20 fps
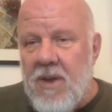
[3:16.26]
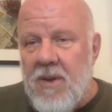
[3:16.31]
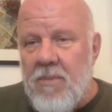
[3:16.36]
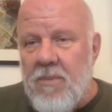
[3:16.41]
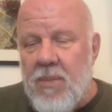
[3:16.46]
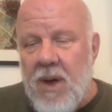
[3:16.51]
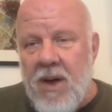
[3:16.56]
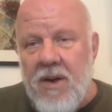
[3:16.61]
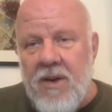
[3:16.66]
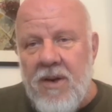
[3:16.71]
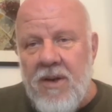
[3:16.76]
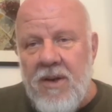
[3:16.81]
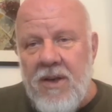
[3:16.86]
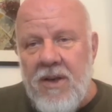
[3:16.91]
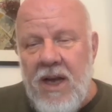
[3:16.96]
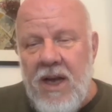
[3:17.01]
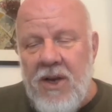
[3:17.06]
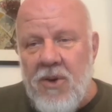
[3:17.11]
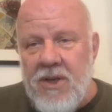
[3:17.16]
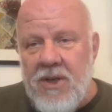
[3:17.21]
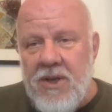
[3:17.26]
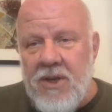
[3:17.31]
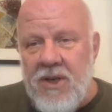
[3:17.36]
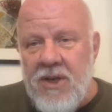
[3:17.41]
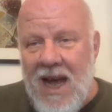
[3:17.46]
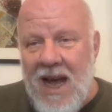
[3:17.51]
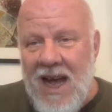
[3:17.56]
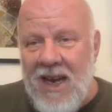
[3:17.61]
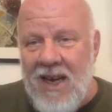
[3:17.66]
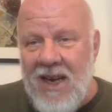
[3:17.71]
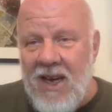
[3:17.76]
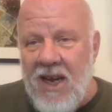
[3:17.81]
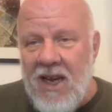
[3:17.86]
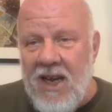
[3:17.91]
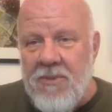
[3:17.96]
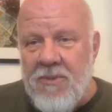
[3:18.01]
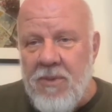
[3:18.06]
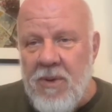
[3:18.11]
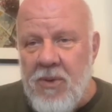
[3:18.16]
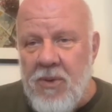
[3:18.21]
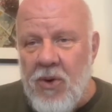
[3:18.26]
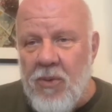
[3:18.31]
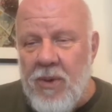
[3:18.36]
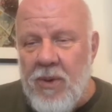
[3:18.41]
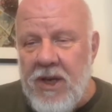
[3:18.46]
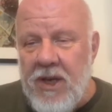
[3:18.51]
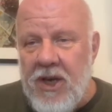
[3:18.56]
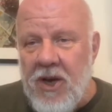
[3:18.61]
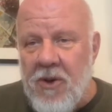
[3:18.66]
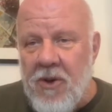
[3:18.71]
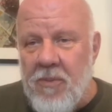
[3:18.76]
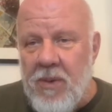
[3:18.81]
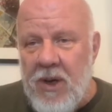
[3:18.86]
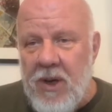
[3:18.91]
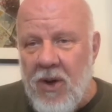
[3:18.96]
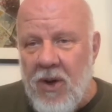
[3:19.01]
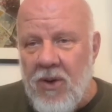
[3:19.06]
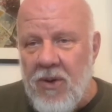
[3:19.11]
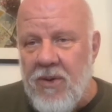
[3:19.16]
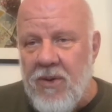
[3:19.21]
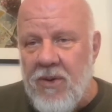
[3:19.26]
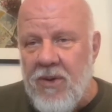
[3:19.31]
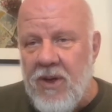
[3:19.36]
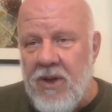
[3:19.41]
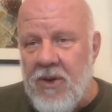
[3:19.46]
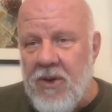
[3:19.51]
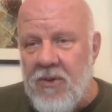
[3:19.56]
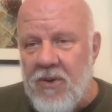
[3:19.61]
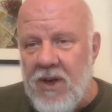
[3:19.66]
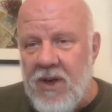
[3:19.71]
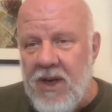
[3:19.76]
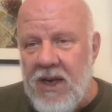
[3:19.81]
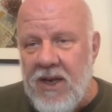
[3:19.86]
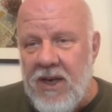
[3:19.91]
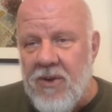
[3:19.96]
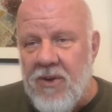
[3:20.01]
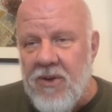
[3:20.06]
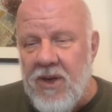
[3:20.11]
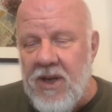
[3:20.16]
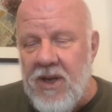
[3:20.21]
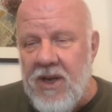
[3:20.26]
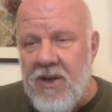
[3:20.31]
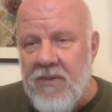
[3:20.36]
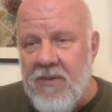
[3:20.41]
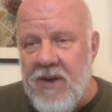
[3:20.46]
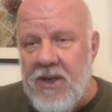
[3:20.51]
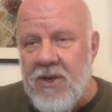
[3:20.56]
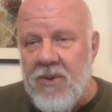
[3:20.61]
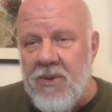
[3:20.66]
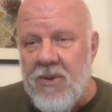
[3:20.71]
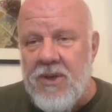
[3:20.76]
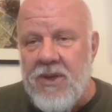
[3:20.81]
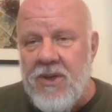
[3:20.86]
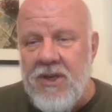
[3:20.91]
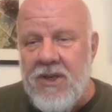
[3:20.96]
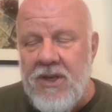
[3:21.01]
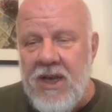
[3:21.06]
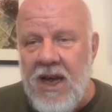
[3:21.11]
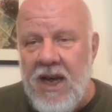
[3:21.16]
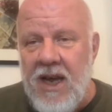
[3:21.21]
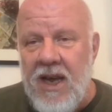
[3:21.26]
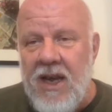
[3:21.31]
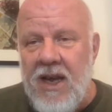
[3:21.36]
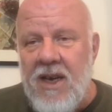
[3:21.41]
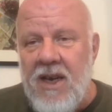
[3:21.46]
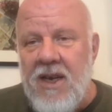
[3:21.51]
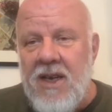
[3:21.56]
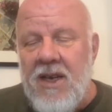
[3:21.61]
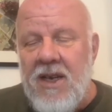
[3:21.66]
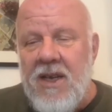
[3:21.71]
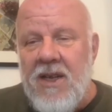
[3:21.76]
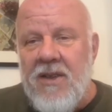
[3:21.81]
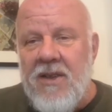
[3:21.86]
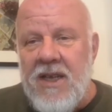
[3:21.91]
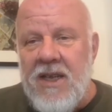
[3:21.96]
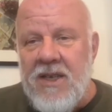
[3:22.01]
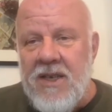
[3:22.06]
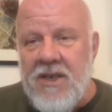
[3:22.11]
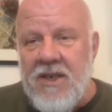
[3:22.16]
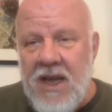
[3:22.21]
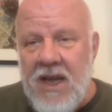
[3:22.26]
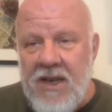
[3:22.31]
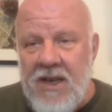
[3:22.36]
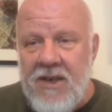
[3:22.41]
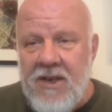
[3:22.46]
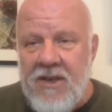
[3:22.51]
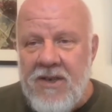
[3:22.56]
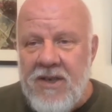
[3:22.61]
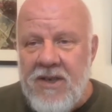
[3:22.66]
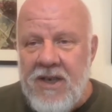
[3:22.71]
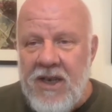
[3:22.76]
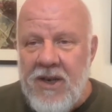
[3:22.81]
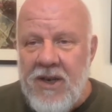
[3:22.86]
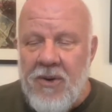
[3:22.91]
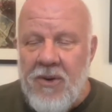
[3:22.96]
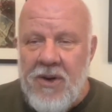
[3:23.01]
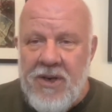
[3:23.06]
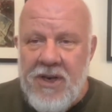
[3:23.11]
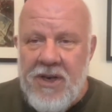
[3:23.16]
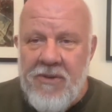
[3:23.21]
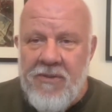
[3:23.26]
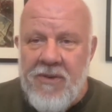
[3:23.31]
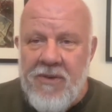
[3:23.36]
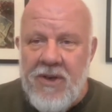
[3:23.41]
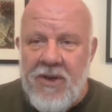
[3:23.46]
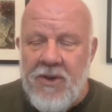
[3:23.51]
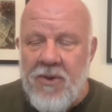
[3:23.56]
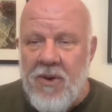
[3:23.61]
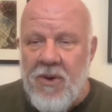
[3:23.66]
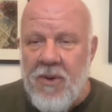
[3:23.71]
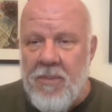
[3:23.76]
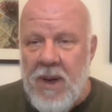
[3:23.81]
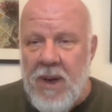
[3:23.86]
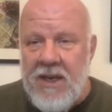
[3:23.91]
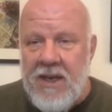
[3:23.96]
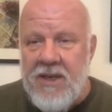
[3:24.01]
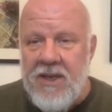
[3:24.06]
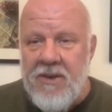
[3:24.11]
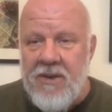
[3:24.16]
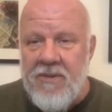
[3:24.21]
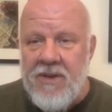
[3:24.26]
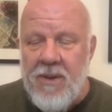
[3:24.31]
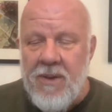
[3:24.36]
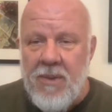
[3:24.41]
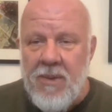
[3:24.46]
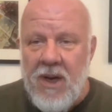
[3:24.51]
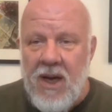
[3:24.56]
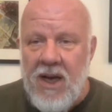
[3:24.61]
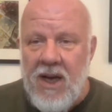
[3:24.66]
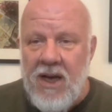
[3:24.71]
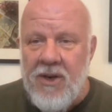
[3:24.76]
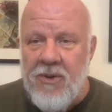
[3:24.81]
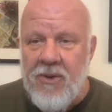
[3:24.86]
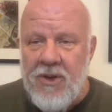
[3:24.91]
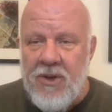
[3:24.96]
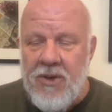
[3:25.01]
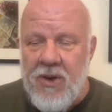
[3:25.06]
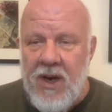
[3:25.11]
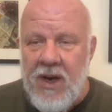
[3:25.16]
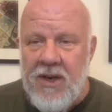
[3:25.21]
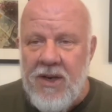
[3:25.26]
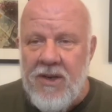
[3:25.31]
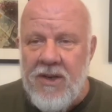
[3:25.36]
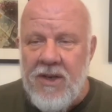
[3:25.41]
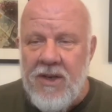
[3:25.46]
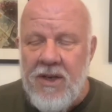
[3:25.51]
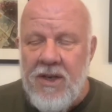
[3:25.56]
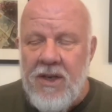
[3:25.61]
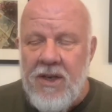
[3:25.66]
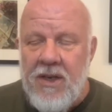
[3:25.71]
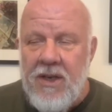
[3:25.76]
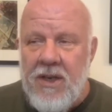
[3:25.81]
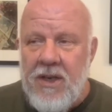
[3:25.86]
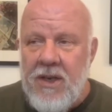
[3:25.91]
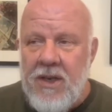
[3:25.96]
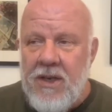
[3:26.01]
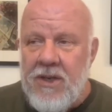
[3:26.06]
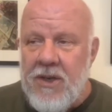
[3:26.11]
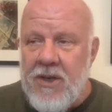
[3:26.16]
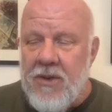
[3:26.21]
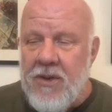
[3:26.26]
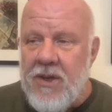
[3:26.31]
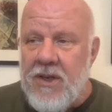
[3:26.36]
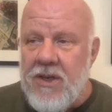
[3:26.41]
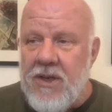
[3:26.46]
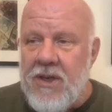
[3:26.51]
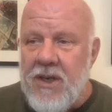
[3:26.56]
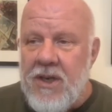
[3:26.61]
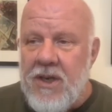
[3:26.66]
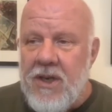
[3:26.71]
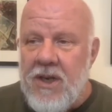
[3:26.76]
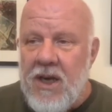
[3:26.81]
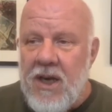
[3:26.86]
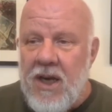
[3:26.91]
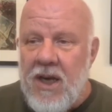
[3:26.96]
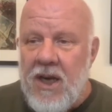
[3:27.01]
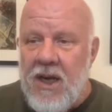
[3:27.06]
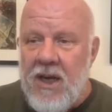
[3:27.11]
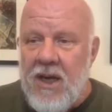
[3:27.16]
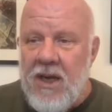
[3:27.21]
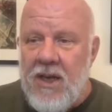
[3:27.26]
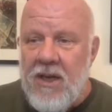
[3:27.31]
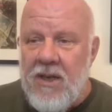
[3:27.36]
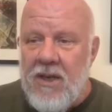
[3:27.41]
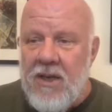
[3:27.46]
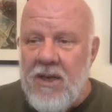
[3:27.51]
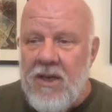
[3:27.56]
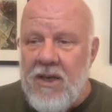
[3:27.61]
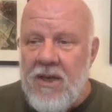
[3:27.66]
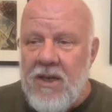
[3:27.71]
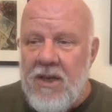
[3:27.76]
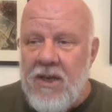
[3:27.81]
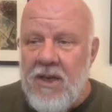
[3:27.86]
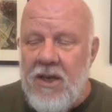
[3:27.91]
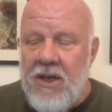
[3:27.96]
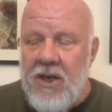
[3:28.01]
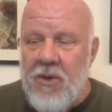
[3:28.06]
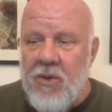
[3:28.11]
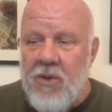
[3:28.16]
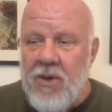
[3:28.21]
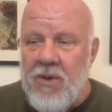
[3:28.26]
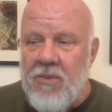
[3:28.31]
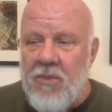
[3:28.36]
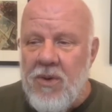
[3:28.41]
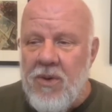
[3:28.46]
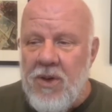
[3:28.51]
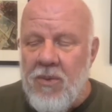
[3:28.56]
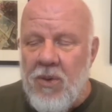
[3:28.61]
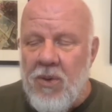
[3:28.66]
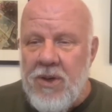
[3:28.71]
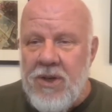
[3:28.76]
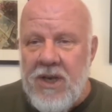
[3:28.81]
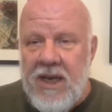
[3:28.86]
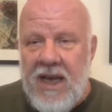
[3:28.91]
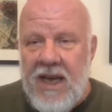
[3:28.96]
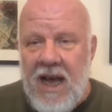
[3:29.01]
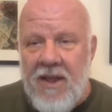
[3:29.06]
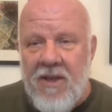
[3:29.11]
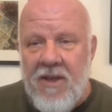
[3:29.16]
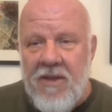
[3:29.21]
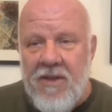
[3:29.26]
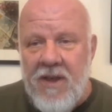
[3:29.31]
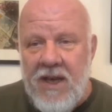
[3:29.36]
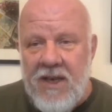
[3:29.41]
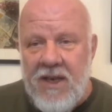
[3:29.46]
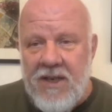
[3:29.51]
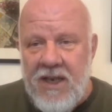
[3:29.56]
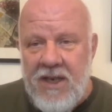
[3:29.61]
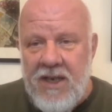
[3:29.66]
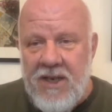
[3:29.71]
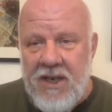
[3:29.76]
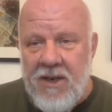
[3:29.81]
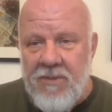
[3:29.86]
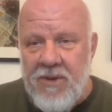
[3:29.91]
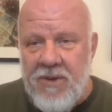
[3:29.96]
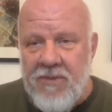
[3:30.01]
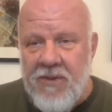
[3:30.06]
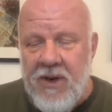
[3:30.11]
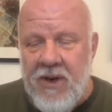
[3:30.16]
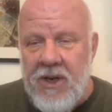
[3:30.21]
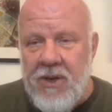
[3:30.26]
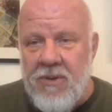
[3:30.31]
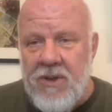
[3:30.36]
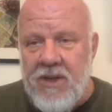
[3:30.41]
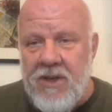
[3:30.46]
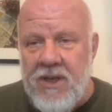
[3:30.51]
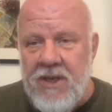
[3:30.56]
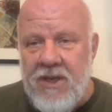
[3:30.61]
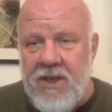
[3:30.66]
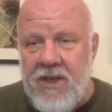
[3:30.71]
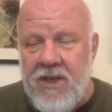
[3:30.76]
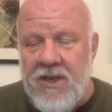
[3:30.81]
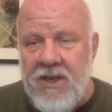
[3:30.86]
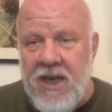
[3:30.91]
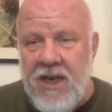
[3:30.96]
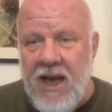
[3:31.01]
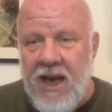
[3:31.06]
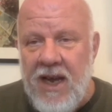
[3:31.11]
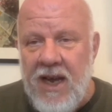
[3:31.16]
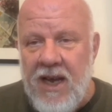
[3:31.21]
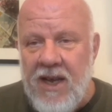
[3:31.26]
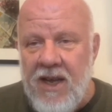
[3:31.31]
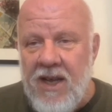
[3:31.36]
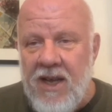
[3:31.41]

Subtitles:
But in order to analyze, we normally go beyond the unique or the individual to say there's a tendency or a difference or a pattern of some kind or a trend, so that you want to gather things in terms of frequencies to say,